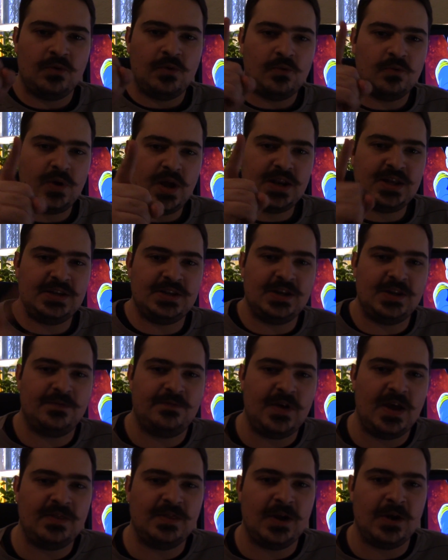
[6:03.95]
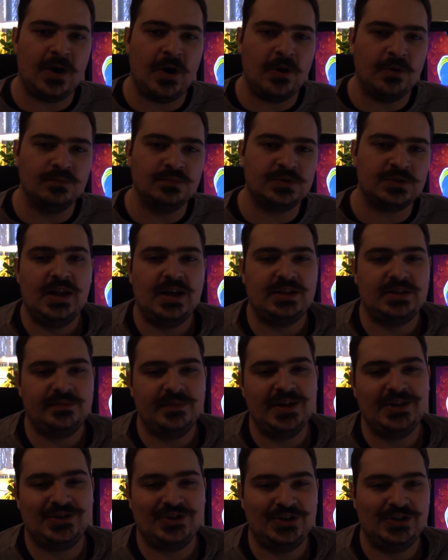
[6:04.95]
ready to defend their homes. Not to
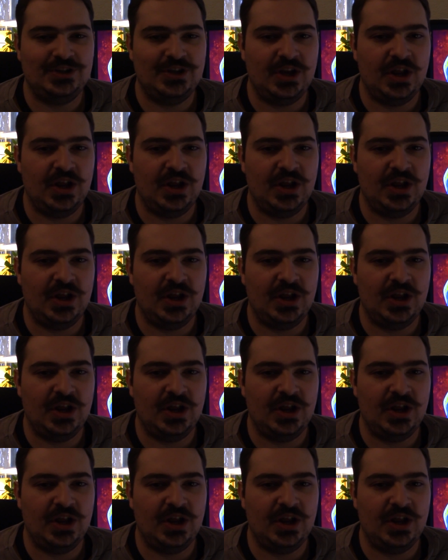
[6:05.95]
mention,